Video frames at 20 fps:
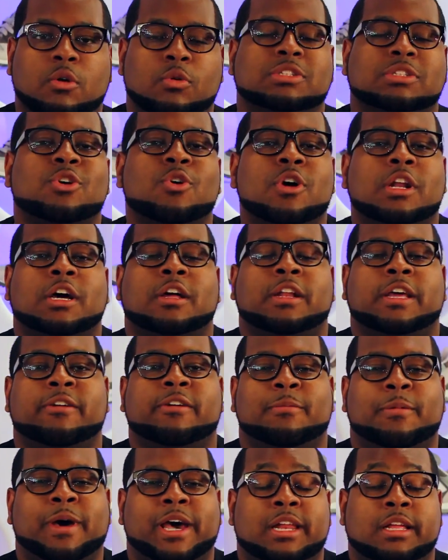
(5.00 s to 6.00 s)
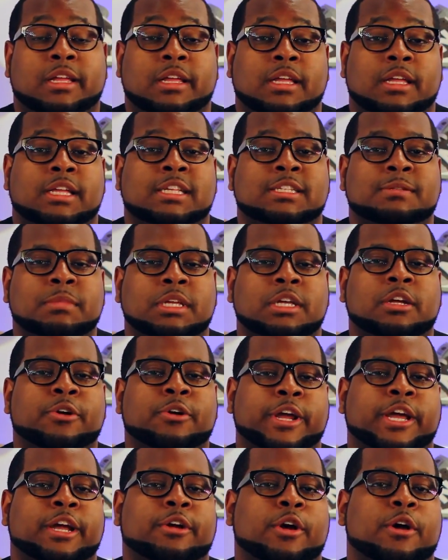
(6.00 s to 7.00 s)
What's going on, everybody? It's me,
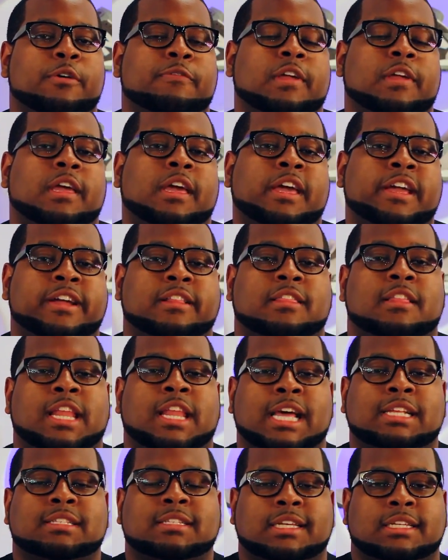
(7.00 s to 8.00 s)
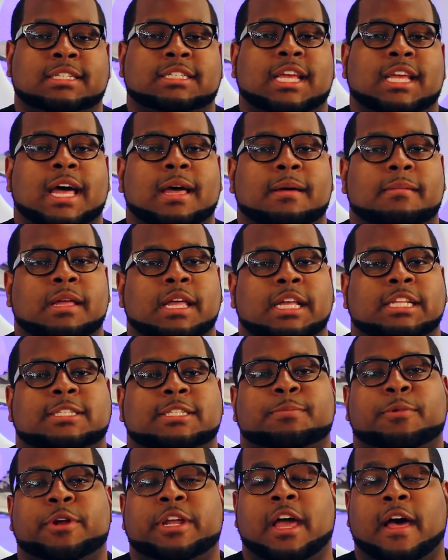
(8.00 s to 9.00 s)
Greg Grovey, here at the Nice Kicks shop
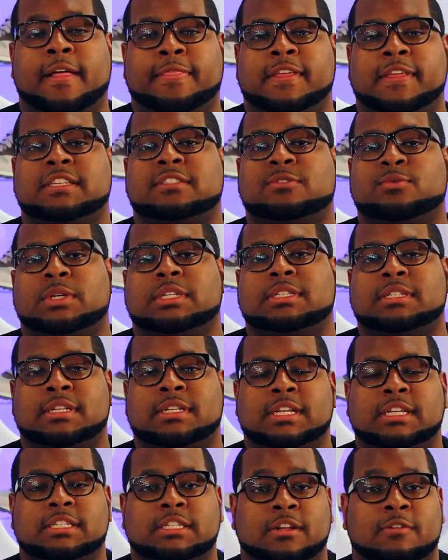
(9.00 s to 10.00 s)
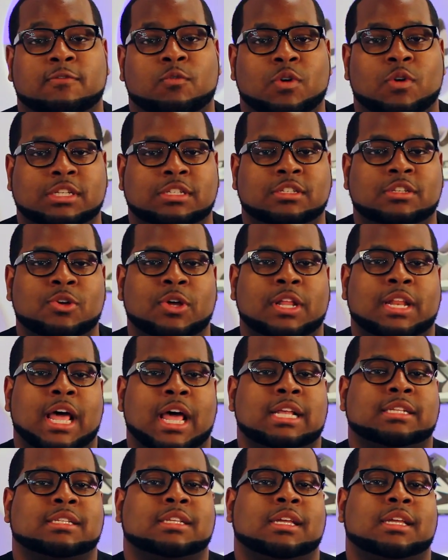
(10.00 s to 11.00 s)
to bring out this week's edition of What's New at
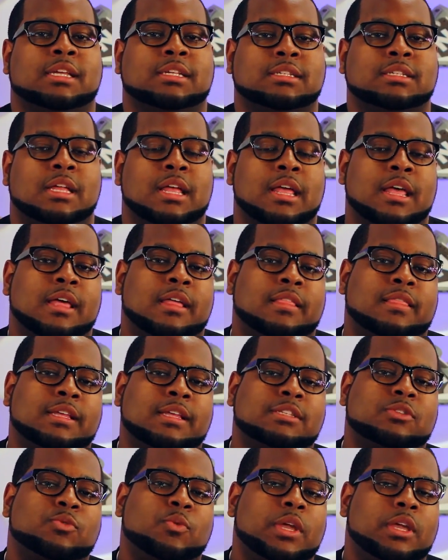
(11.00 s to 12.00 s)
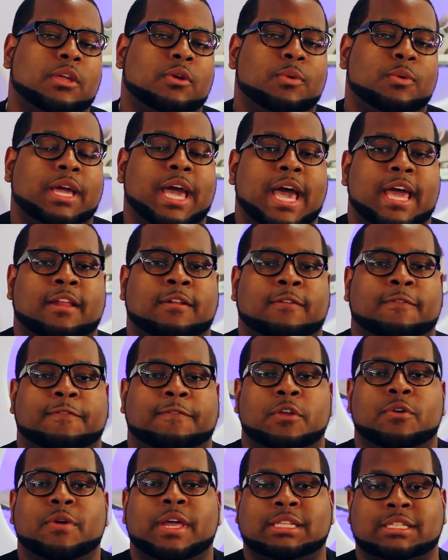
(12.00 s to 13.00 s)
Nice Kicks. This week, we got in a
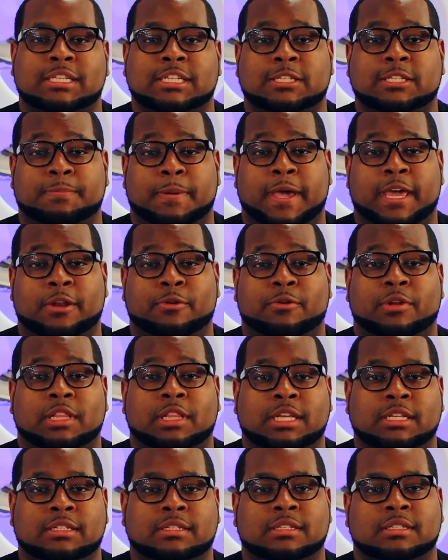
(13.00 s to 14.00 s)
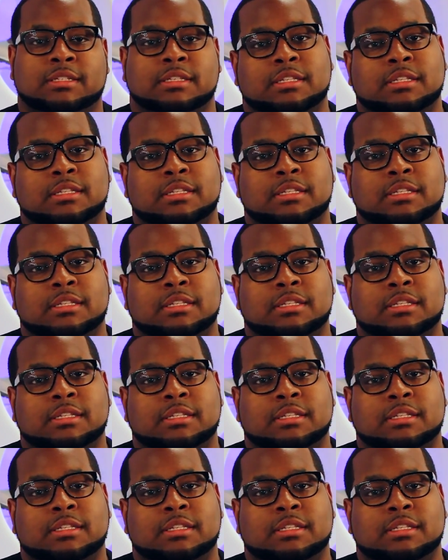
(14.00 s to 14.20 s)
few anticipated releases.